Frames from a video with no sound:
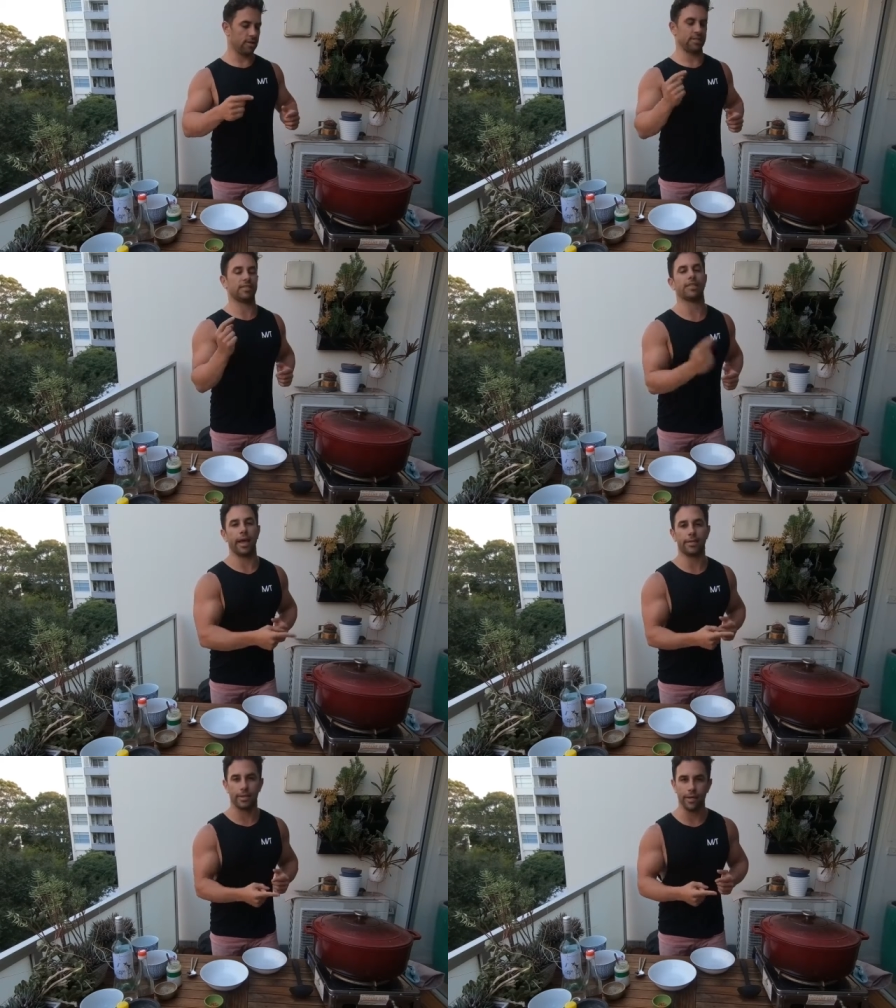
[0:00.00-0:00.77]

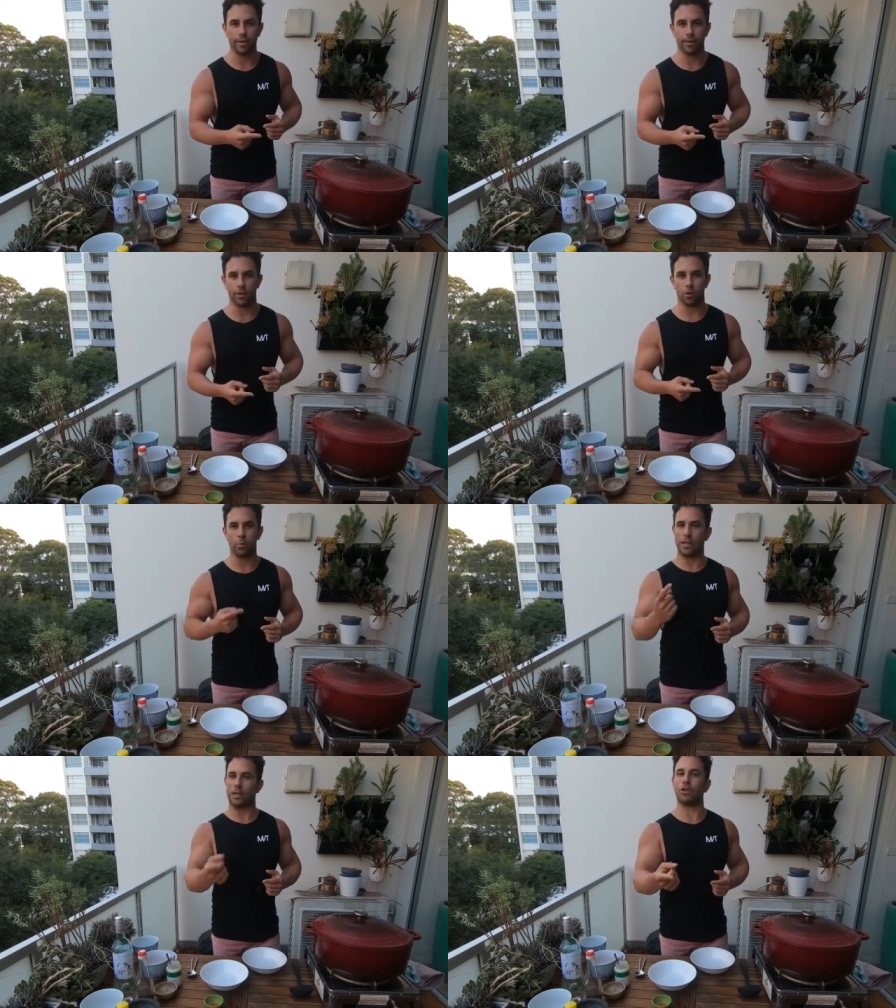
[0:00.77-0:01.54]
sexy, it'll
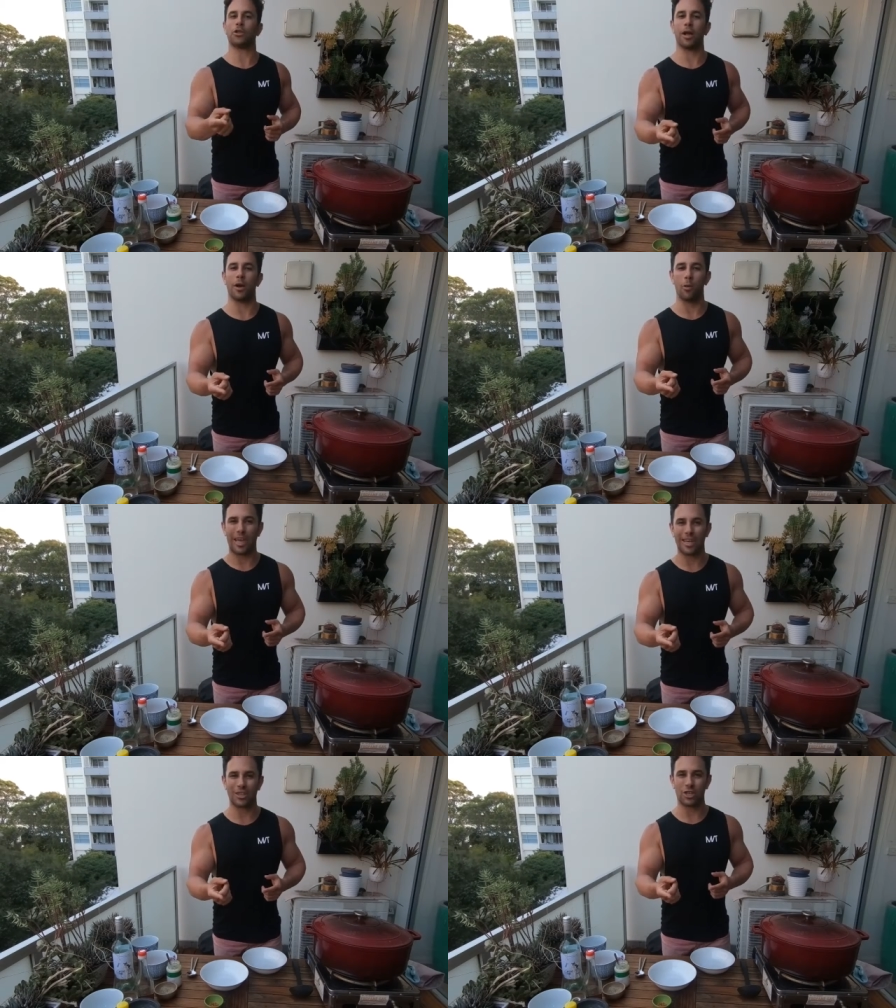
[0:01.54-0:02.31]
make you look like a
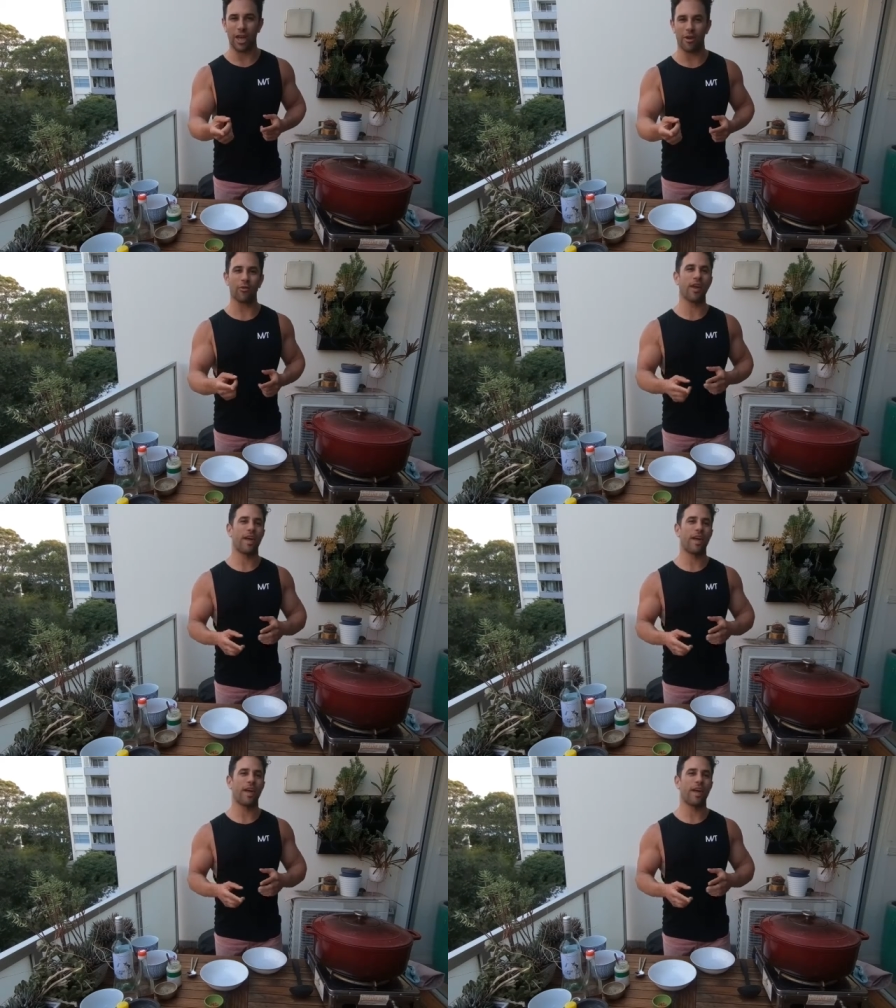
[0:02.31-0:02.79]
wicked chef,